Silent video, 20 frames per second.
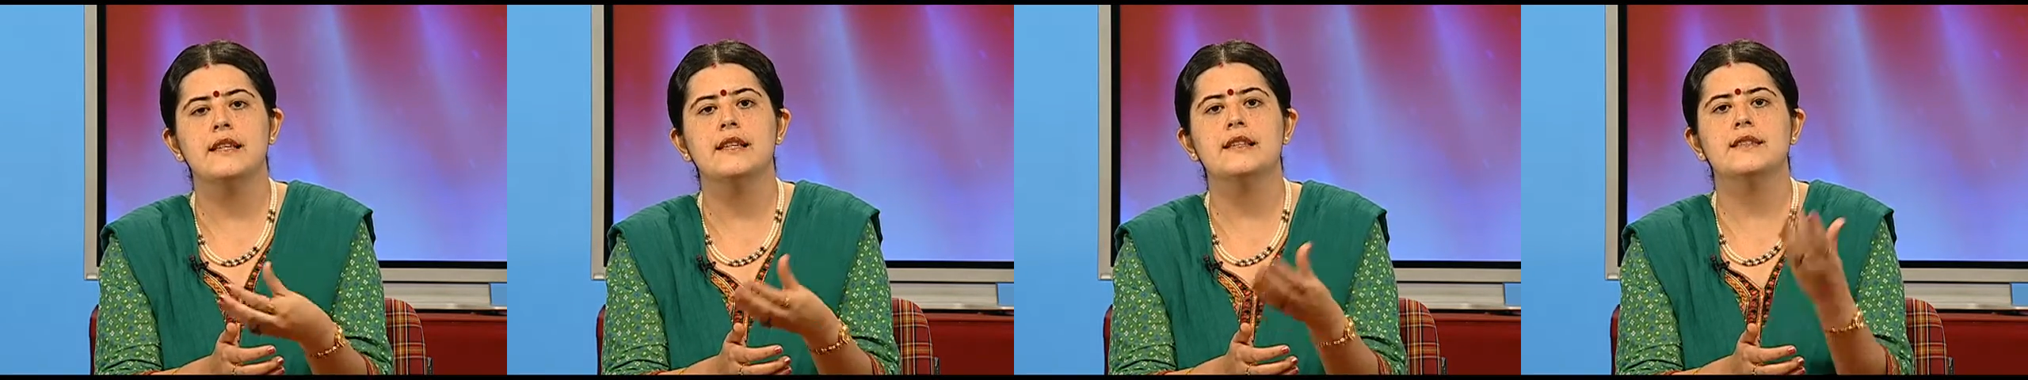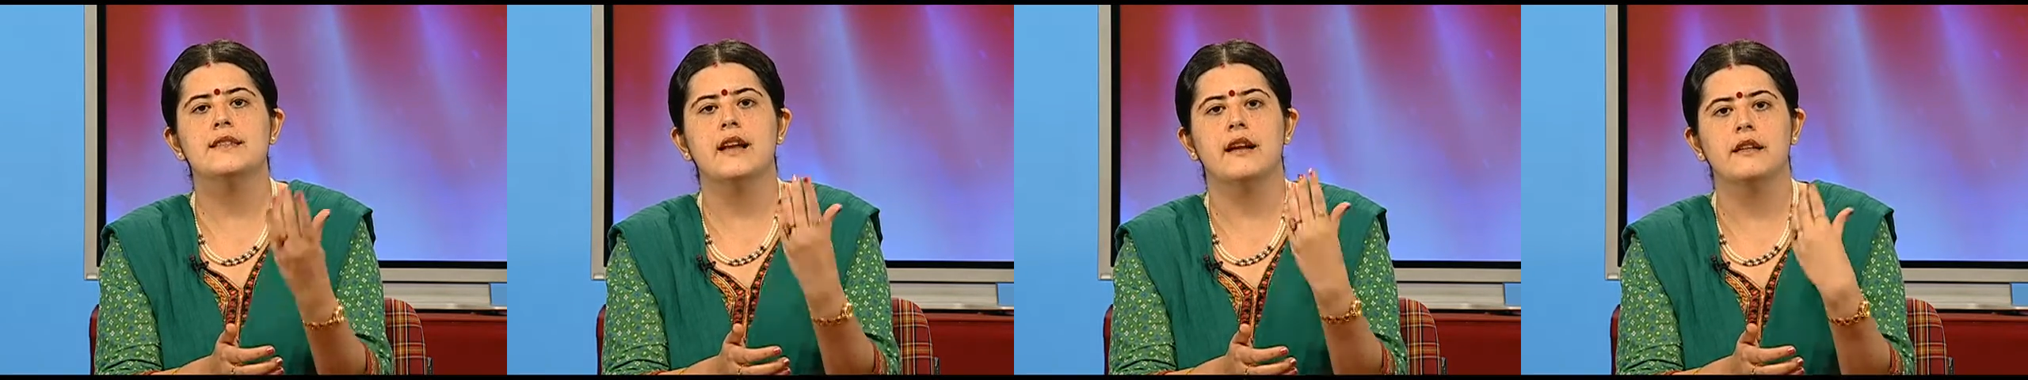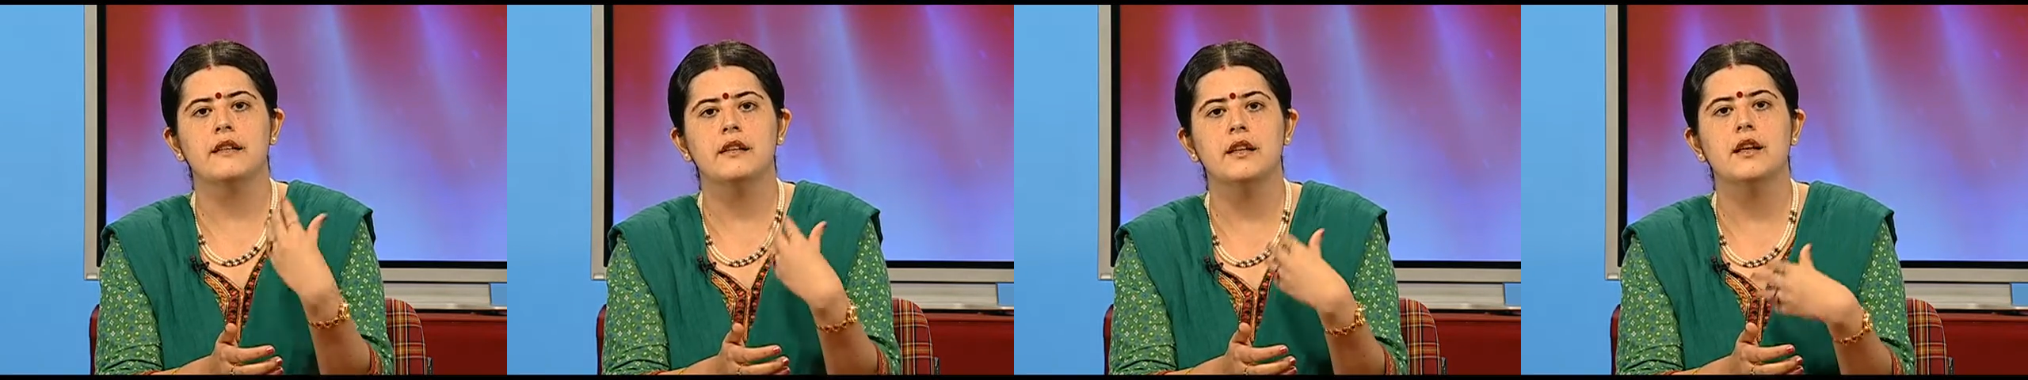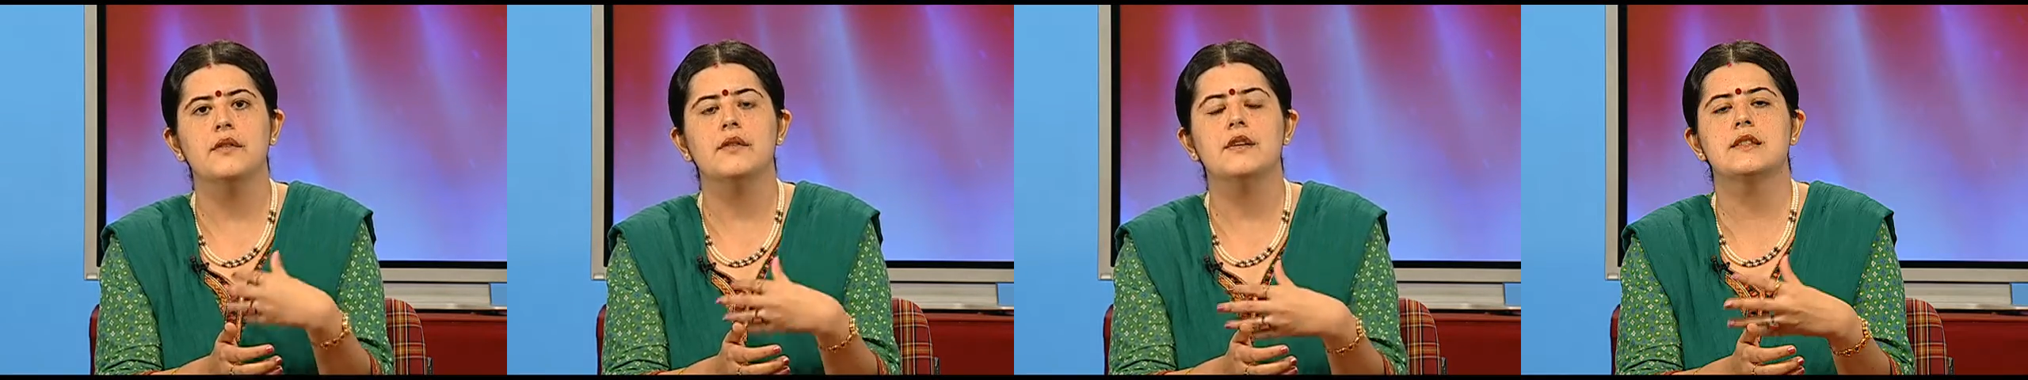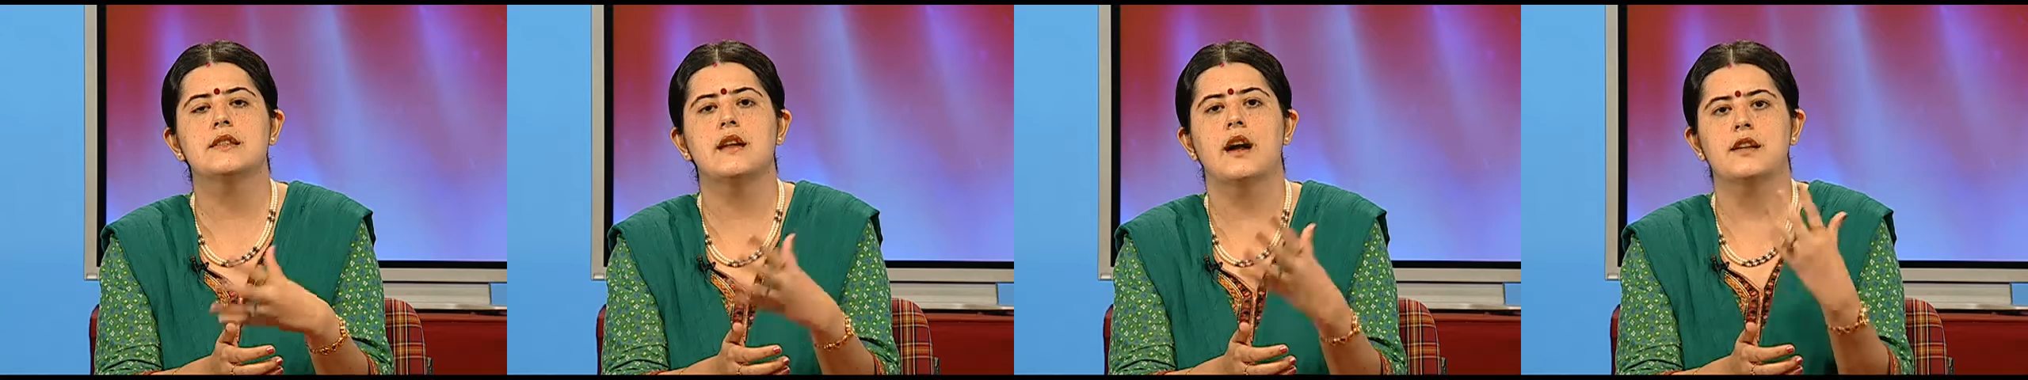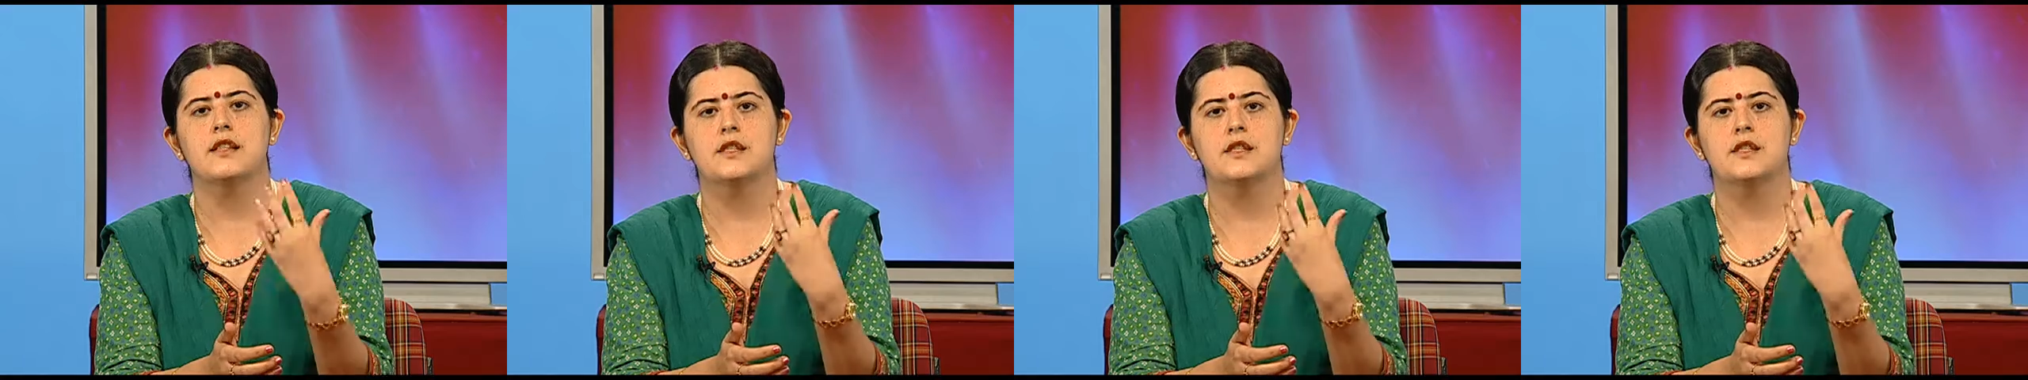suddenly we start